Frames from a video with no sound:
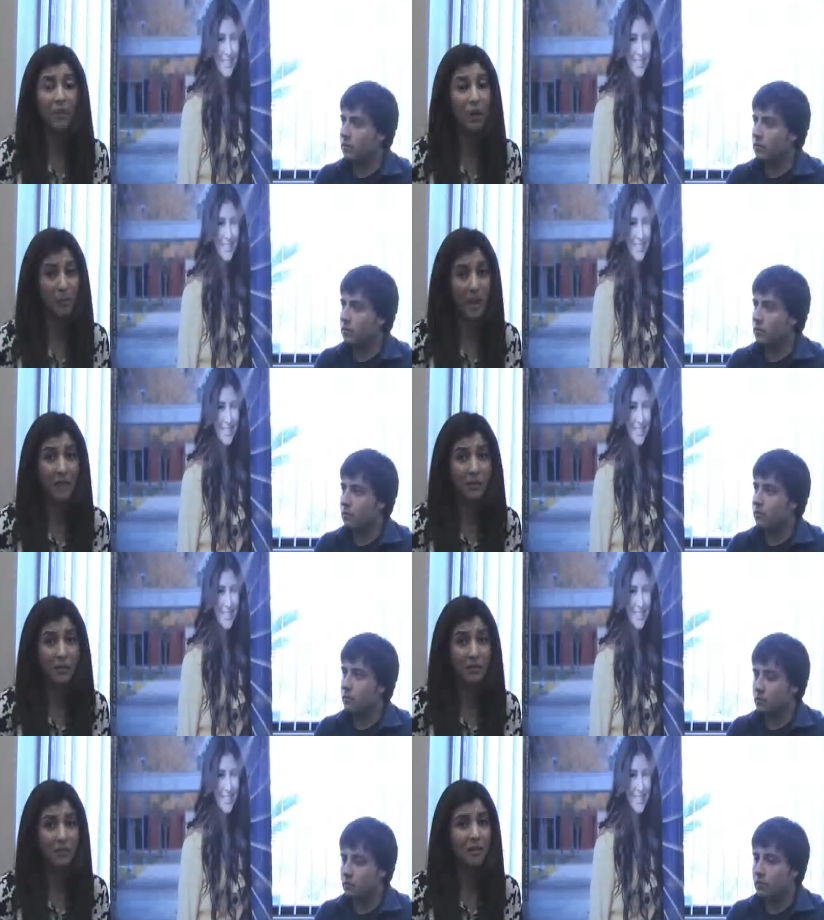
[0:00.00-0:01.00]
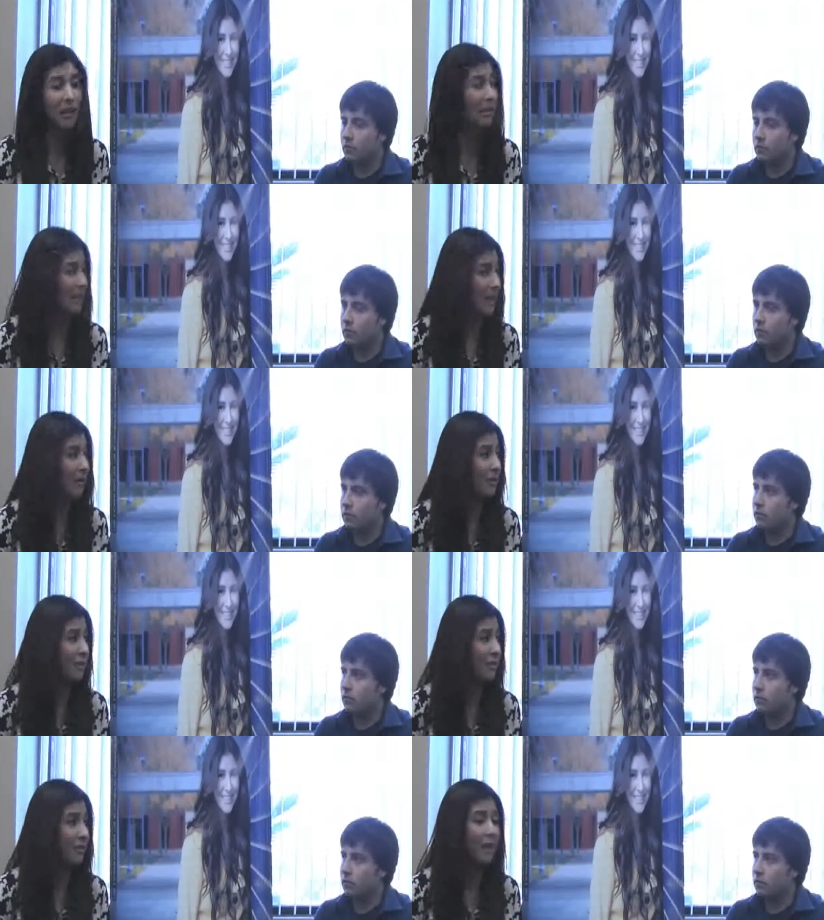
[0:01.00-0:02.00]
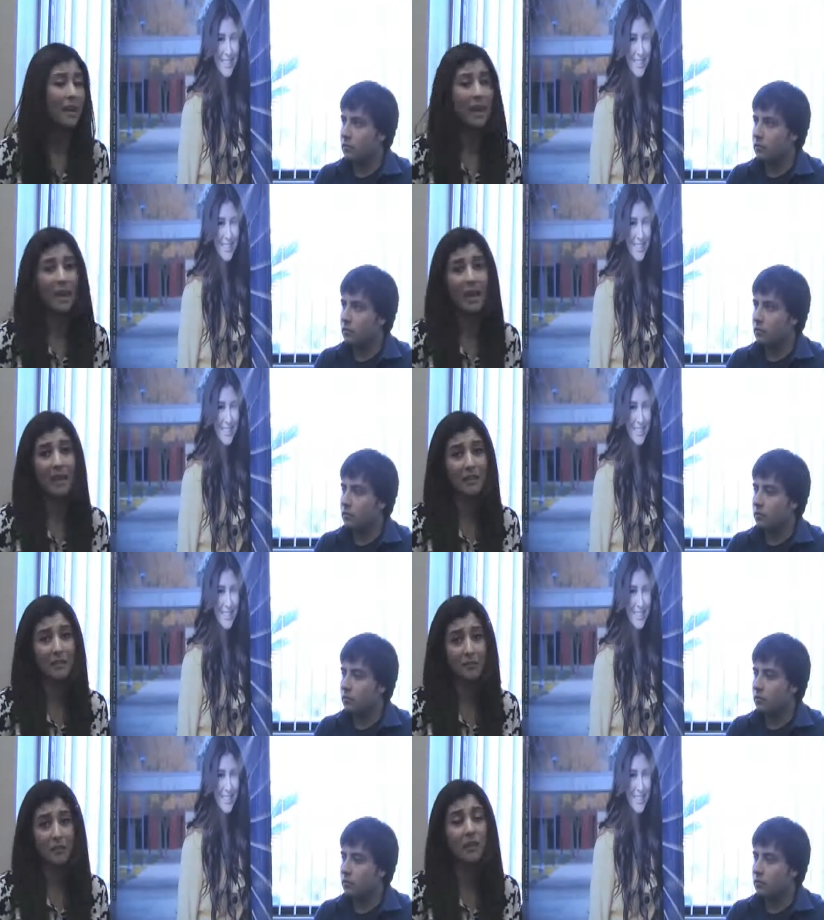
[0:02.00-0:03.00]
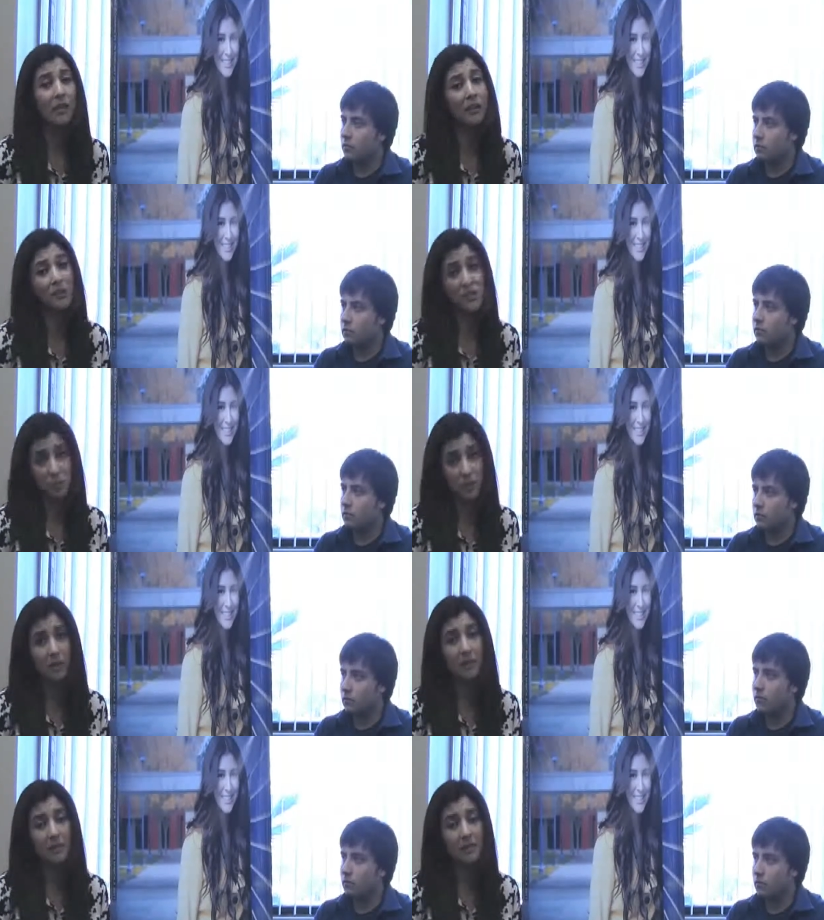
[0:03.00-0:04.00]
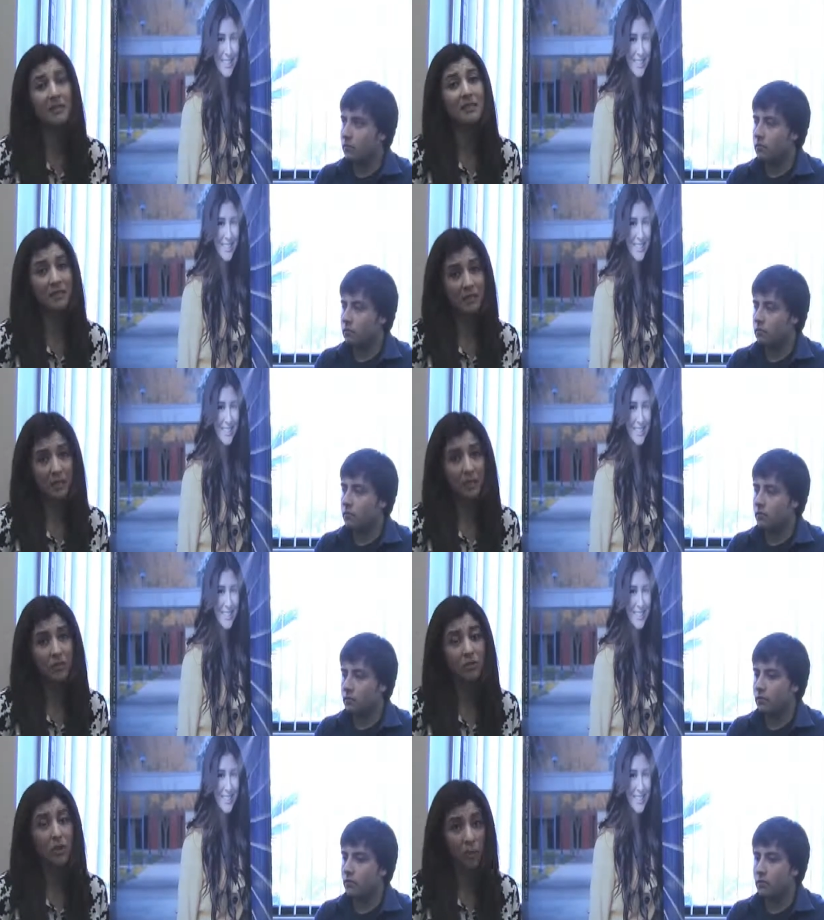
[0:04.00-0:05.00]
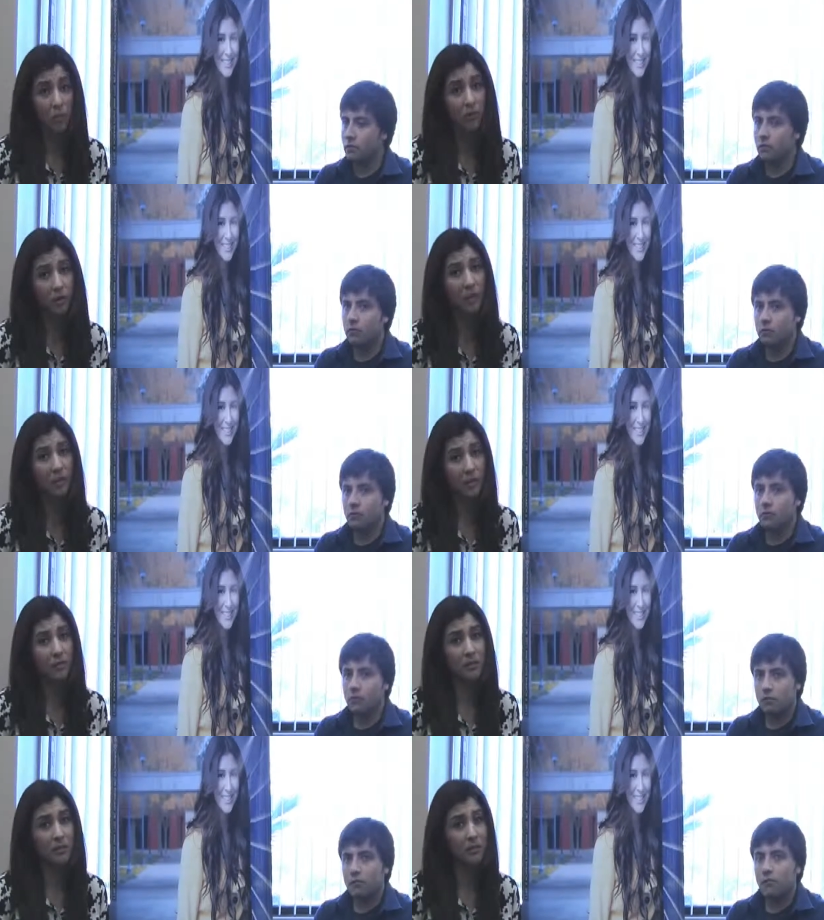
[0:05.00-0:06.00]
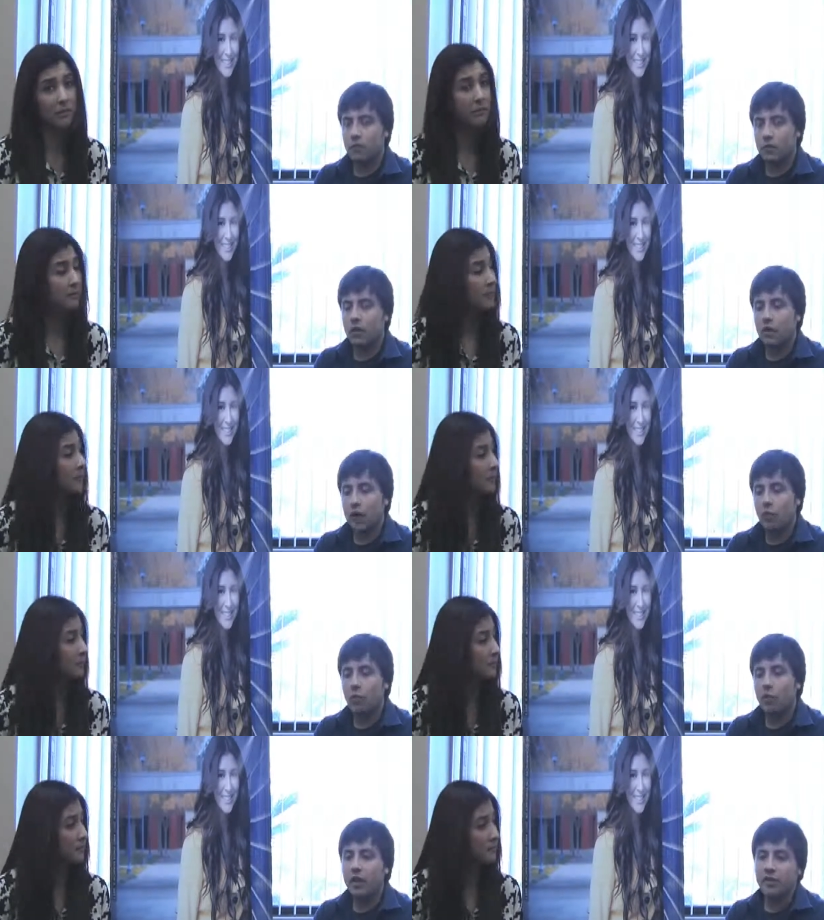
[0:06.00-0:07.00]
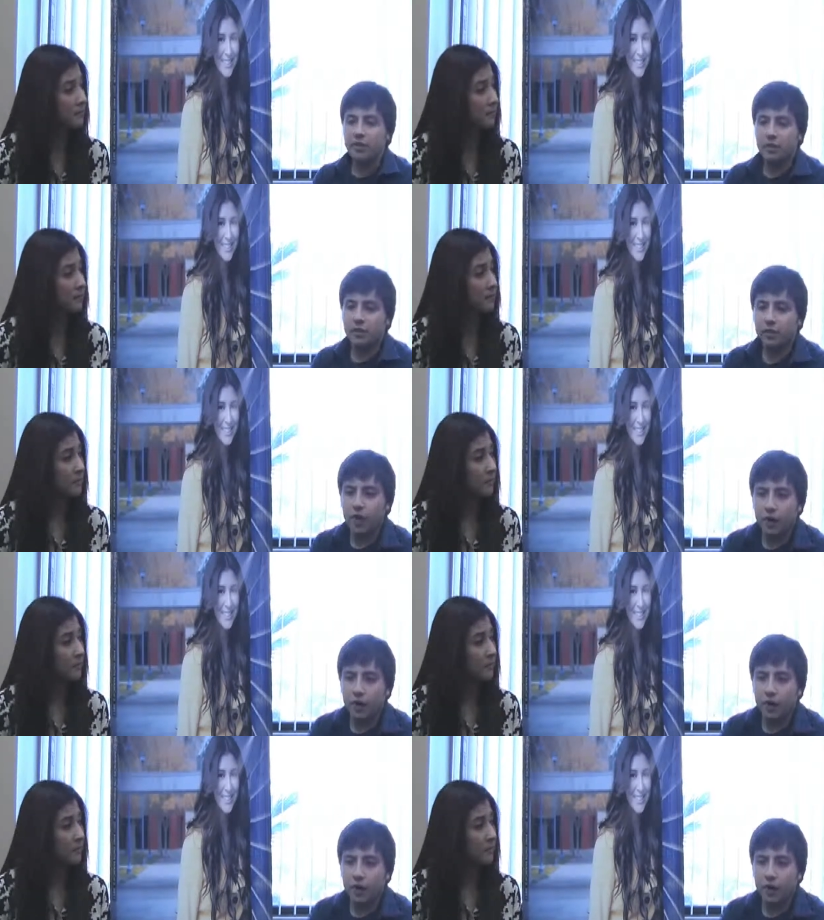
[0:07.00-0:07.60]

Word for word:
Speaker 1: and our passion, our character, and really our experience as leaders, overall leaders.
Speaker 2: And what makes us different,